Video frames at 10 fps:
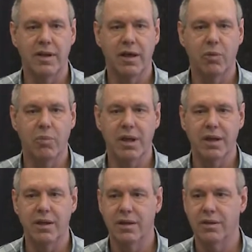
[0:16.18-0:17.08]
that'll
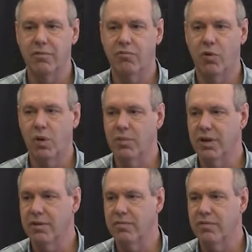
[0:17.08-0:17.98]
be uh,
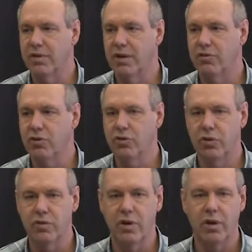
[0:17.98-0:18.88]
informative uh, to
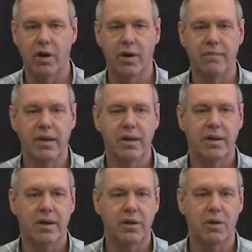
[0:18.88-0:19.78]
you. There are
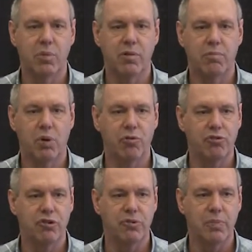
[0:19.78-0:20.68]
a number of
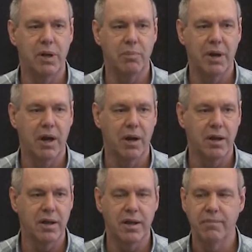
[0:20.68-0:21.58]
approaches, but
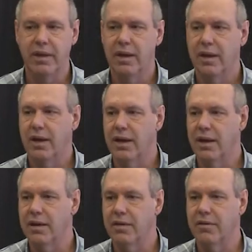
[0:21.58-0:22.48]
apparently
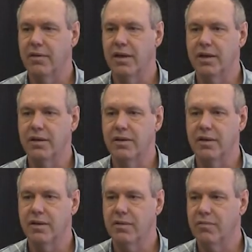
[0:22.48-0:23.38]
uh, it
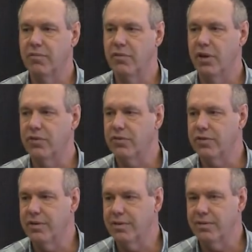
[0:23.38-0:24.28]
uh,
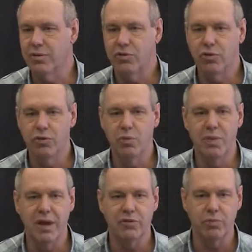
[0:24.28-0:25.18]
does, uh, you, you, do
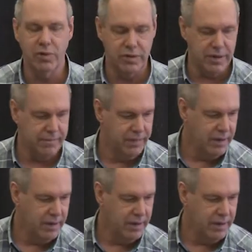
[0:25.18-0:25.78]
best with a,